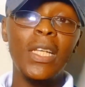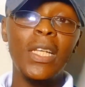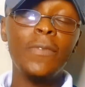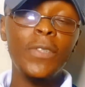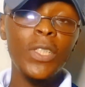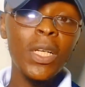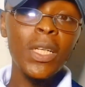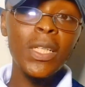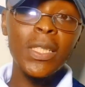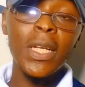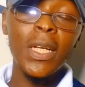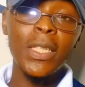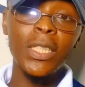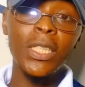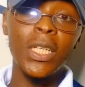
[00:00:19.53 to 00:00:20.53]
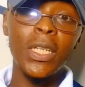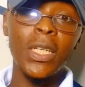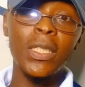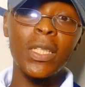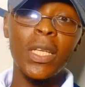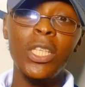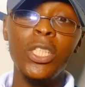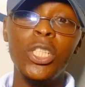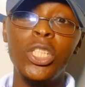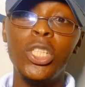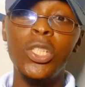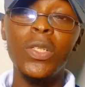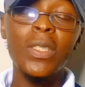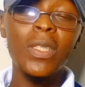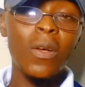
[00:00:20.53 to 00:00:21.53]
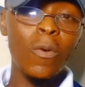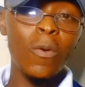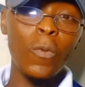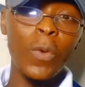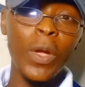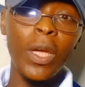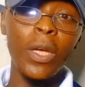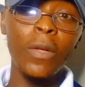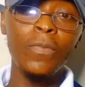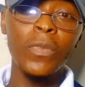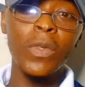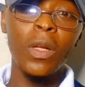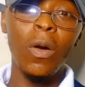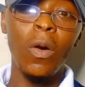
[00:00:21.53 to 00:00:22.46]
Artificial intelligence is just a way,